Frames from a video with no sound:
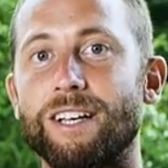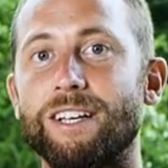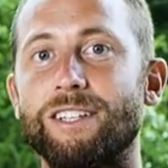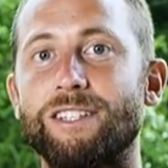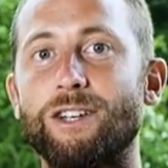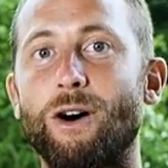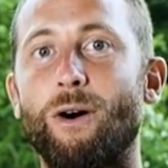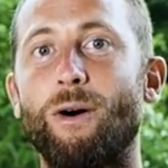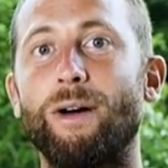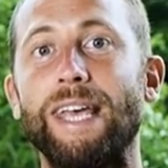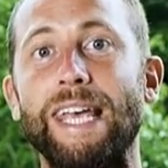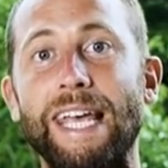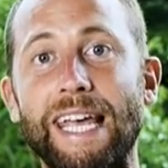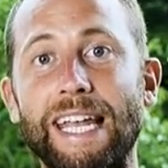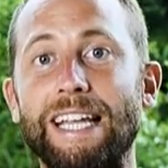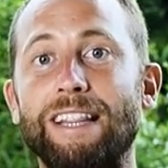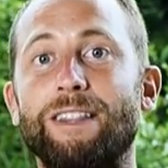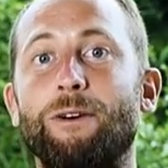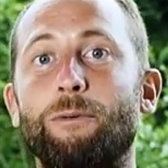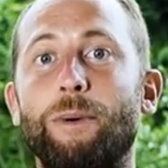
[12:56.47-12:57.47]
So
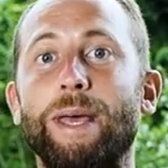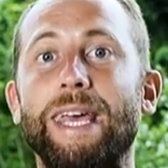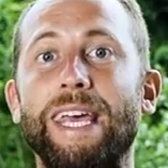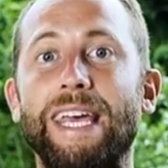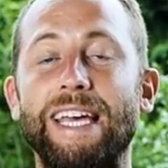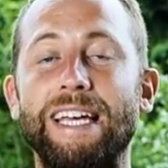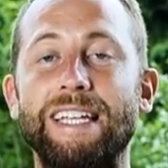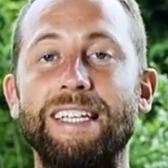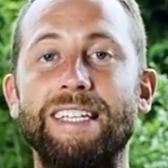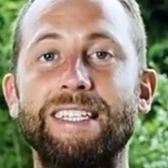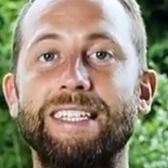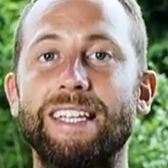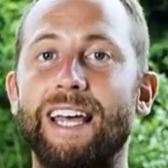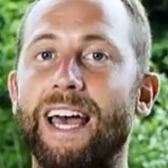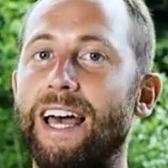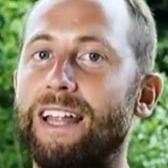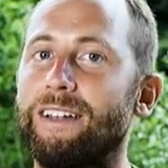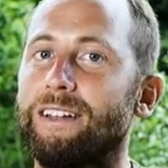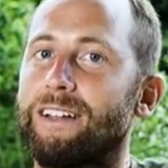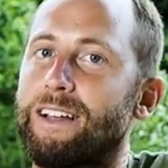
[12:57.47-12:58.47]
eating the weeds
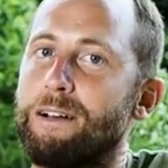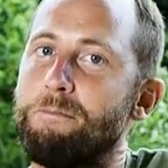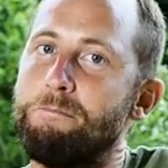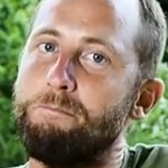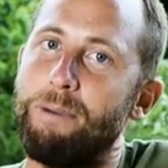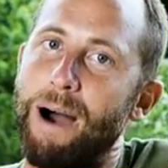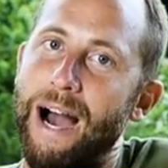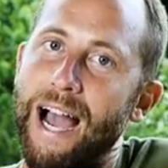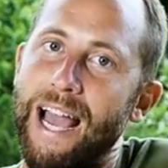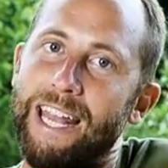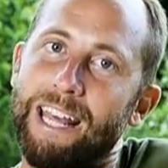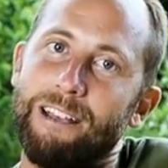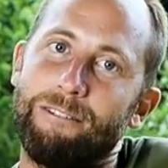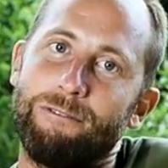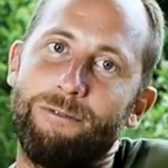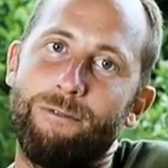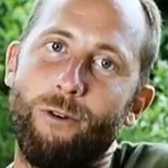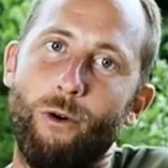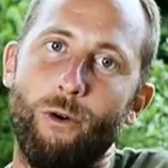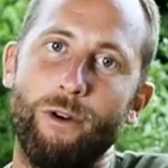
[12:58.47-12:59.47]
and combining
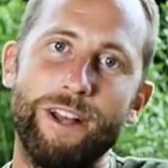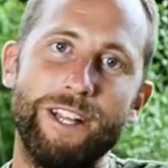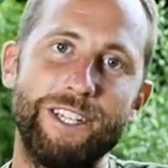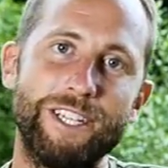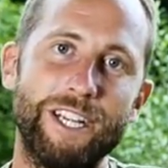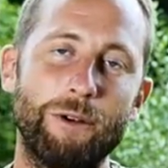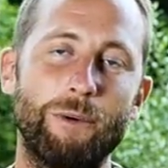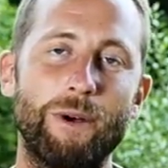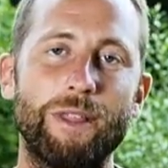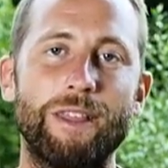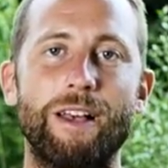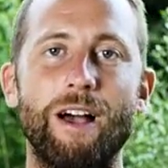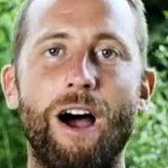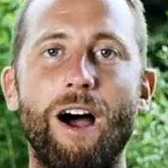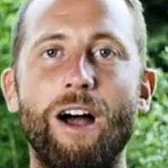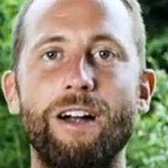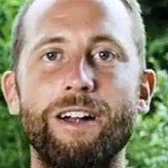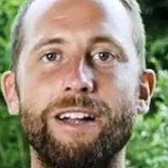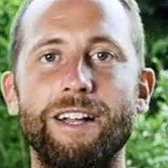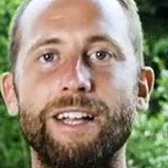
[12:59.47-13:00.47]
foraging with
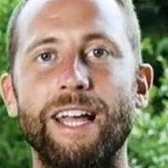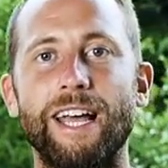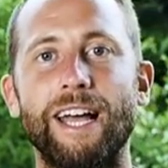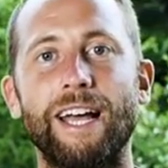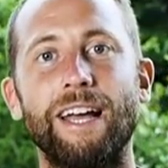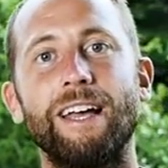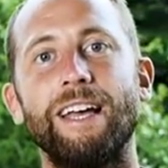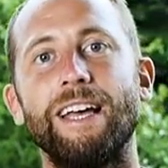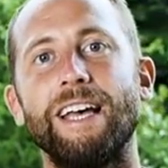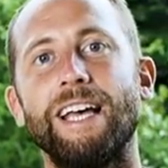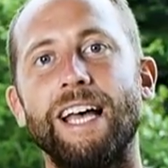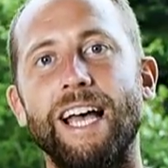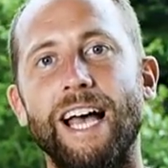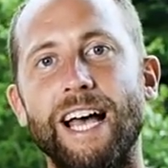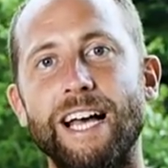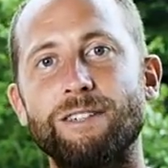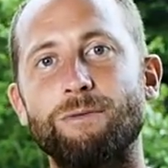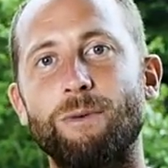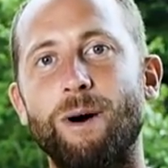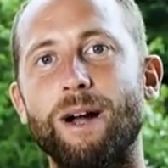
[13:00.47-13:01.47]
gardening
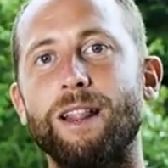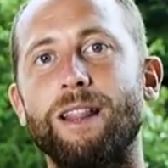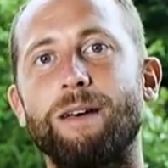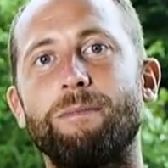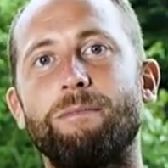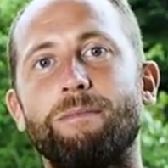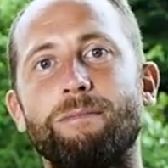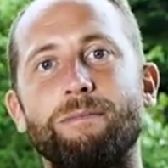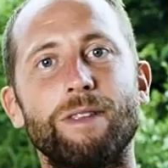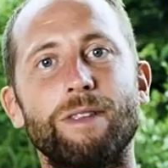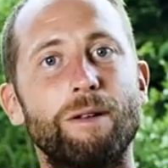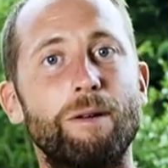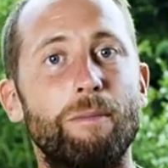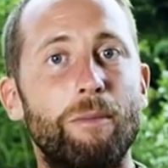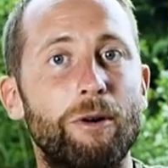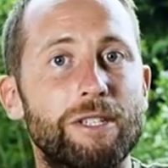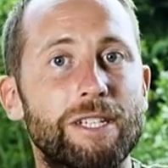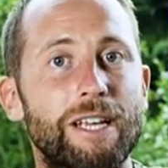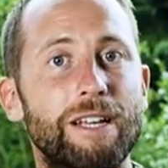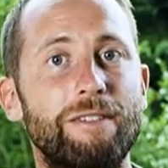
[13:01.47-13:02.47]
is one of the, you know,
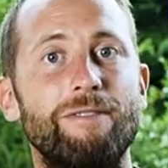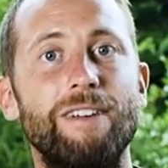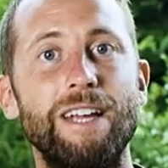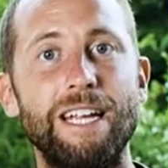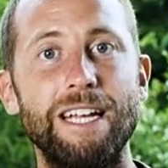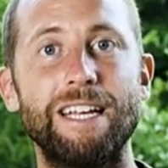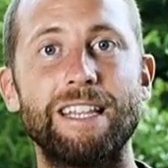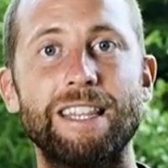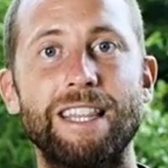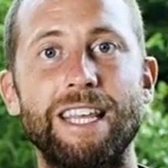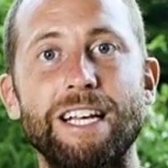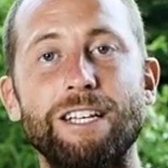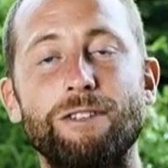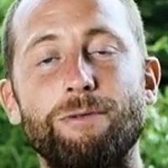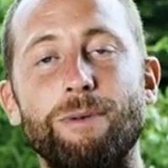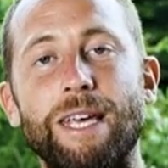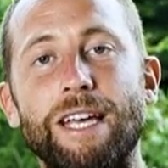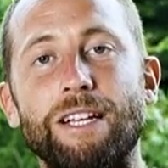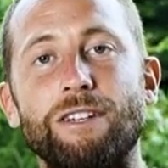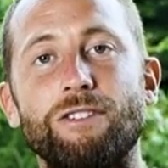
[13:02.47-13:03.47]
most convenient things
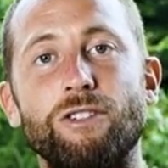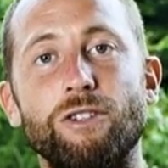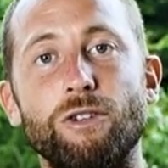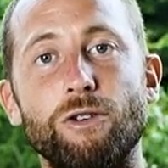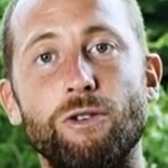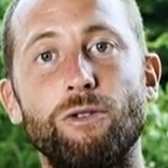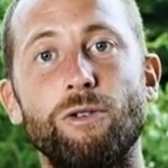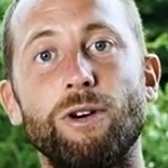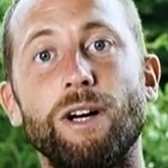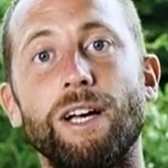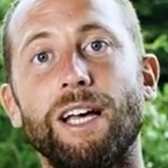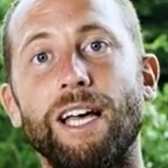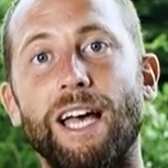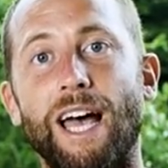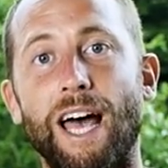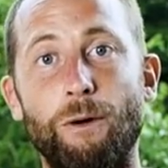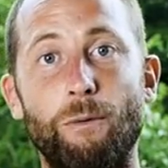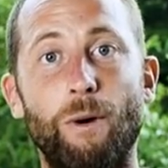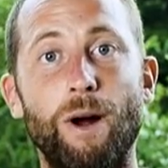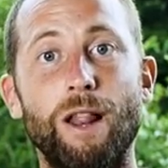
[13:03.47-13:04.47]
we can do,
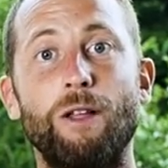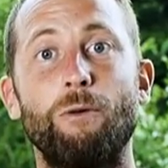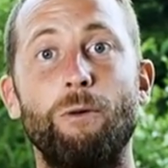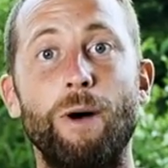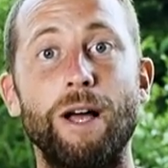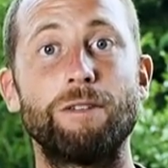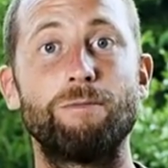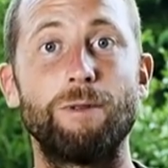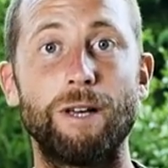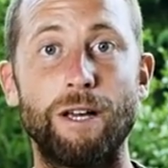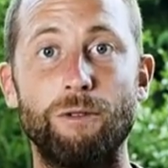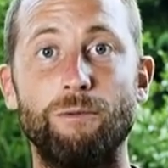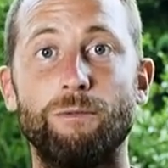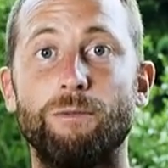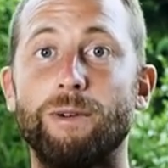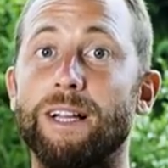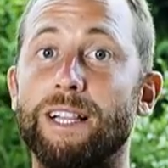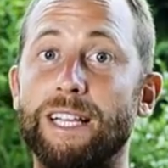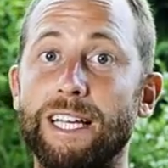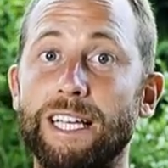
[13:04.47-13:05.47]
and one of the ways we can
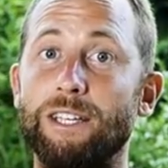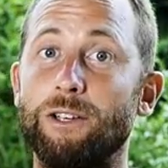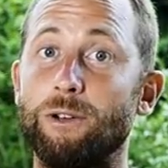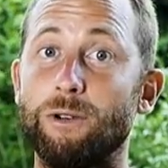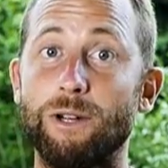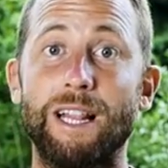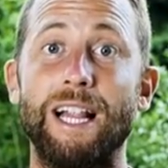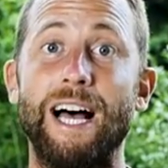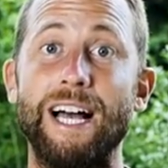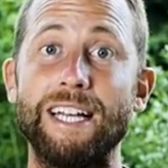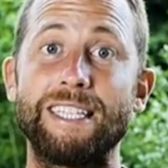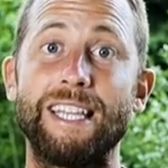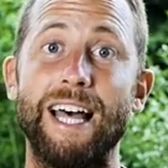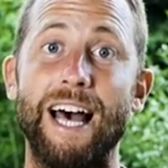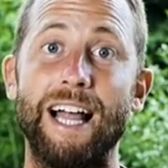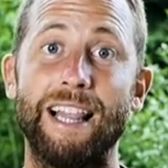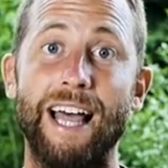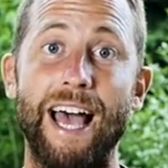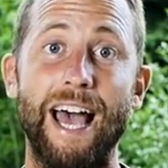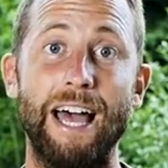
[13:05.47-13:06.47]
really utilize
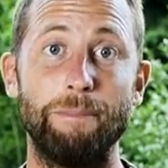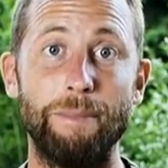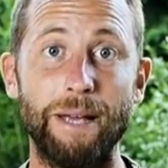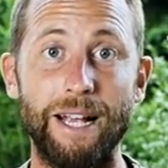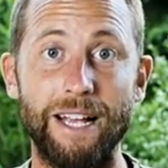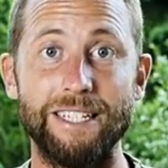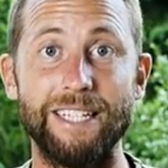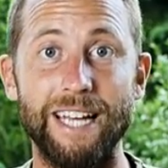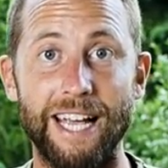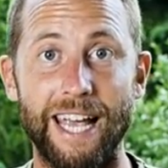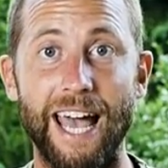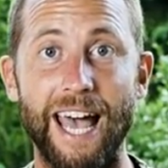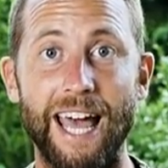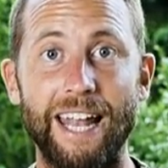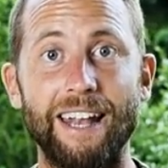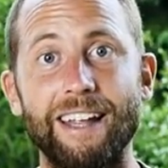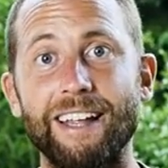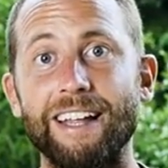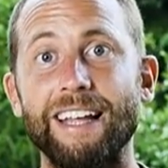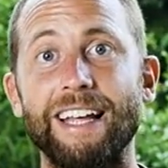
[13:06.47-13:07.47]
that land. Because
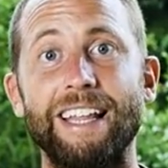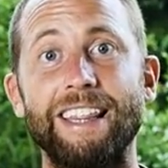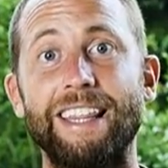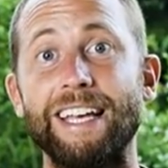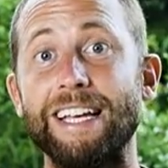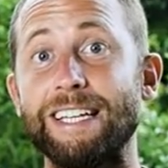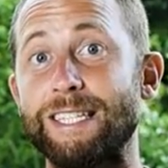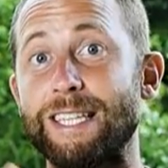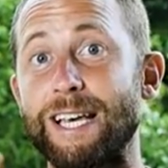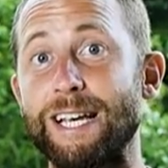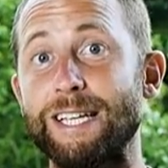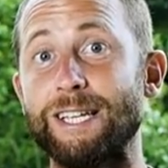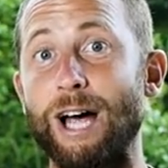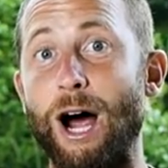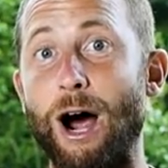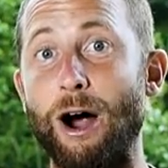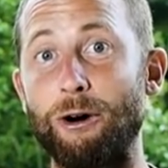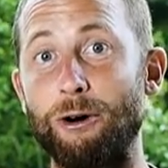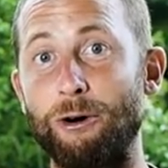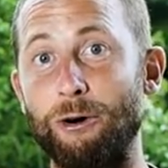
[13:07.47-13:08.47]
again, these things
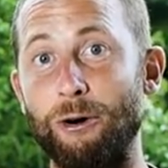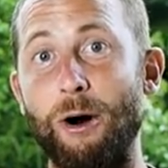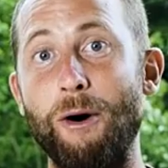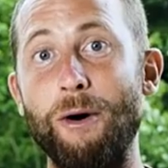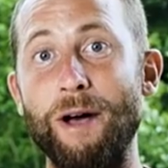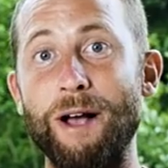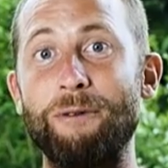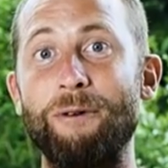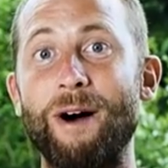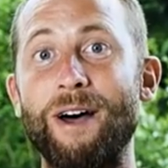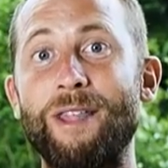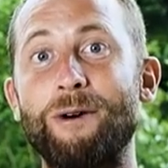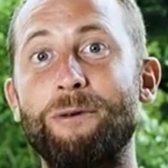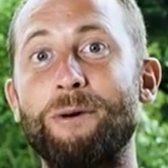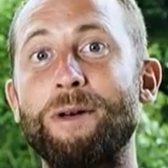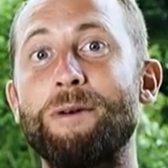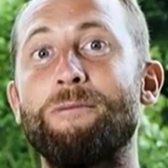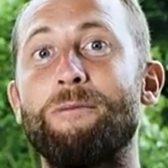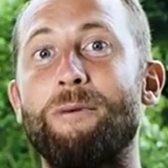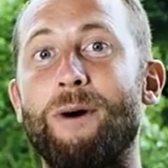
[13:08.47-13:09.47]
are growing whether
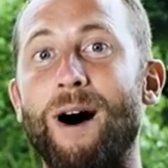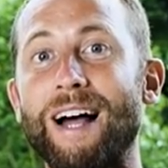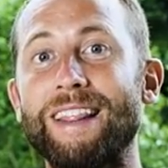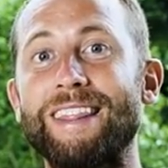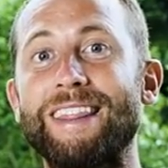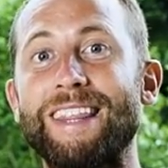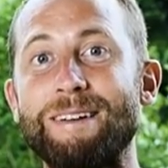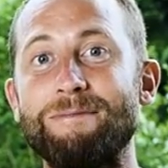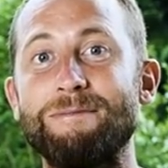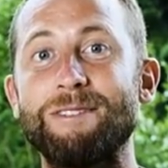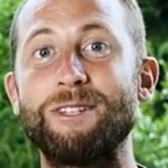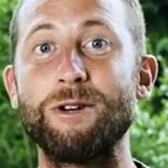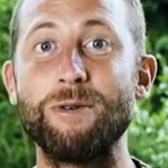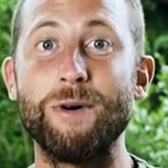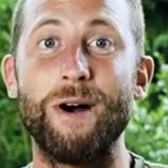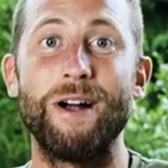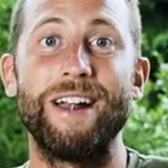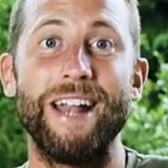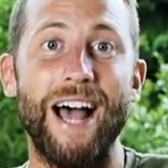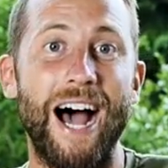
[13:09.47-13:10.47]
we want them
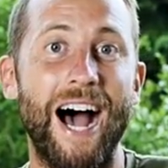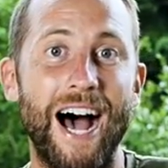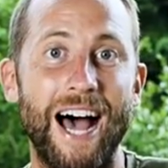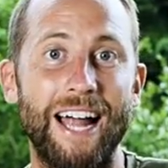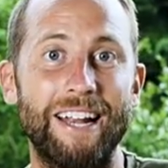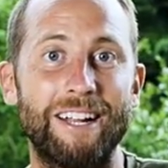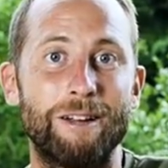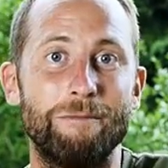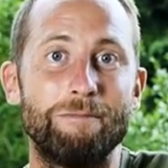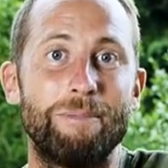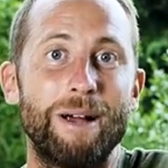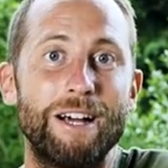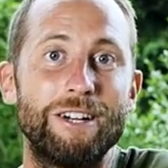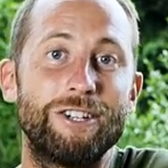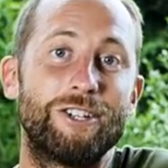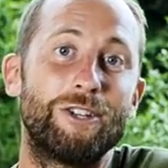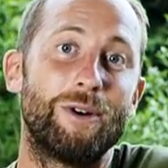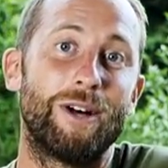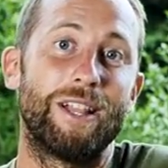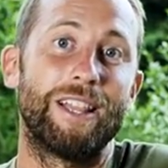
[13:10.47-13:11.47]
to or not,
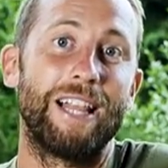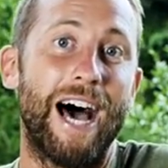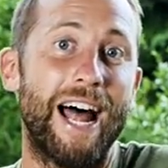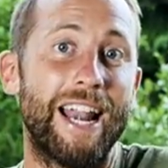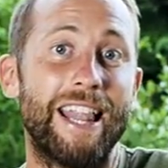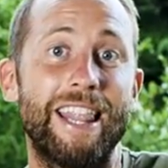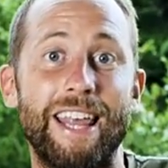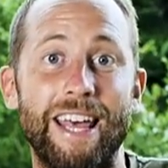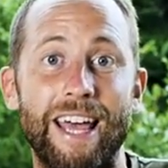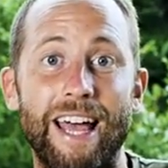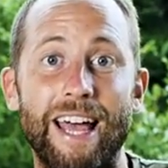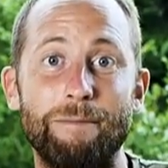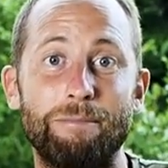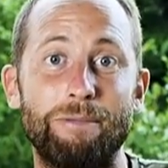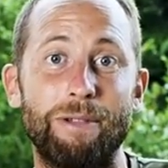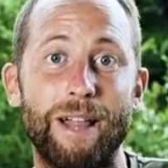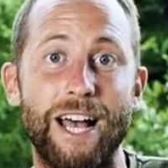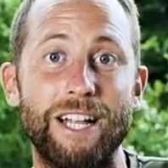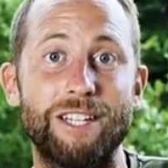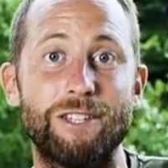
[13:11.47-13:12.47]
compared to a lot of the
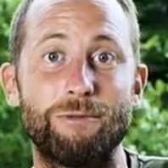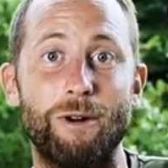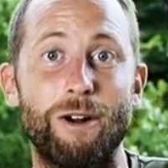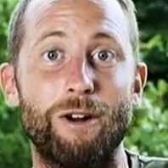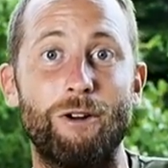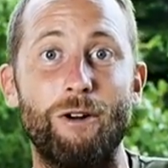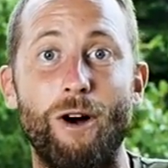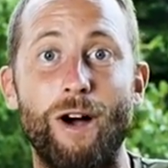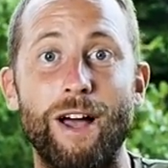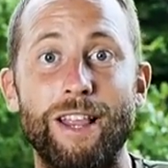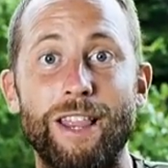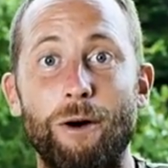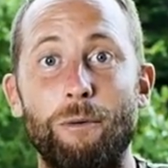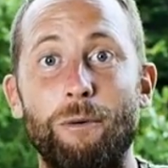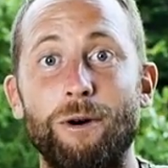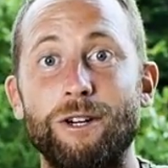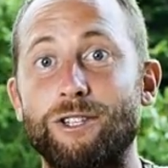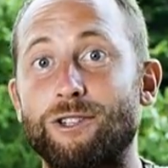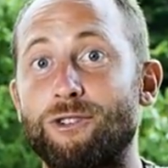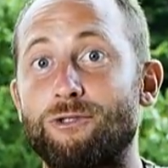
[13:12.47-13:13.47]
plants we're growing that
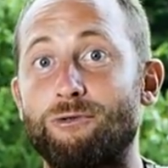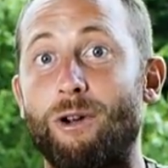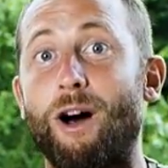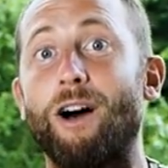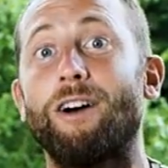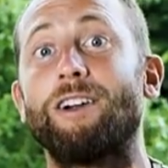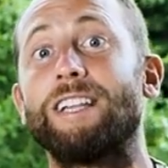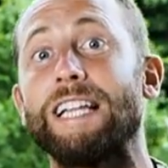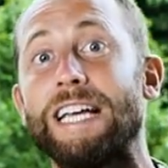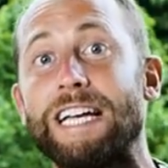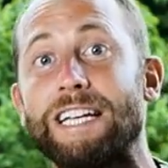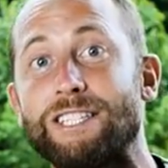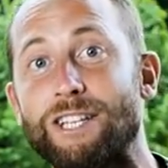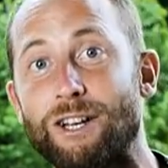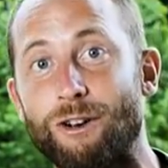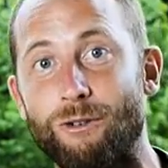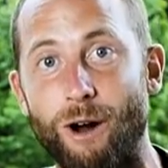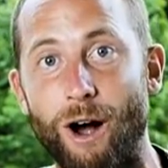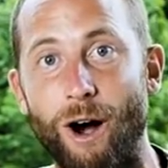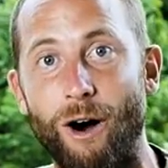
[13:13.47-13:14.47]
we're struggling to
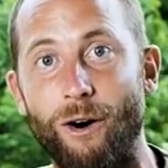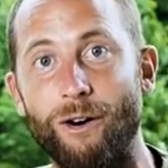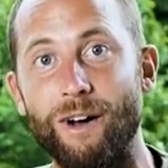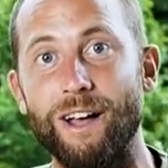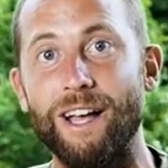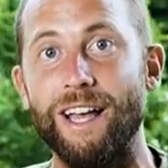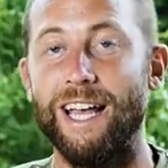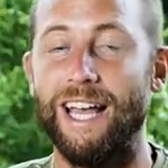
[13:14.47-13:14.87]
grow.